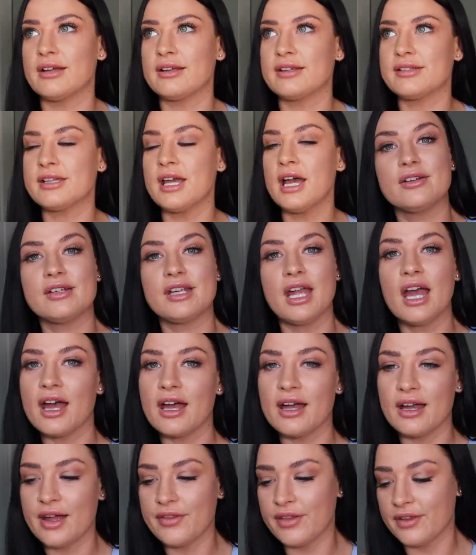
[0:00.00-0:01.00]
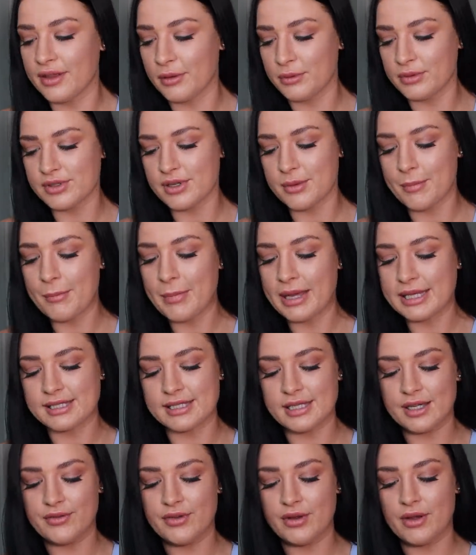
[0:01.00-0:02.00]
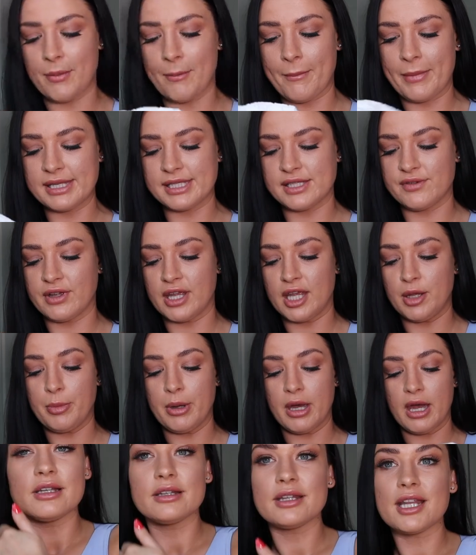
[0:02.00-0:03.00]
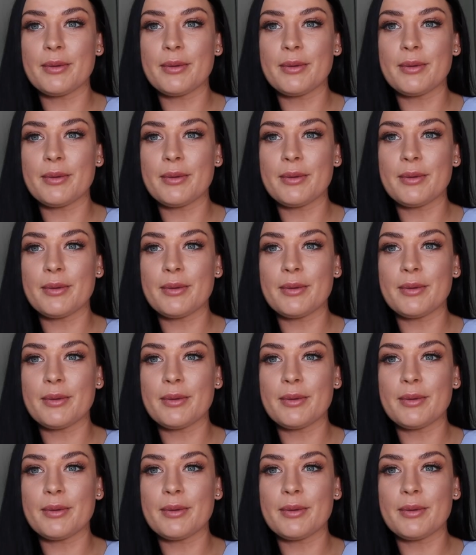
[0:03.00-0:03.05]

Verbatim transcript: So yeah, I think that one's a massive massive keeper.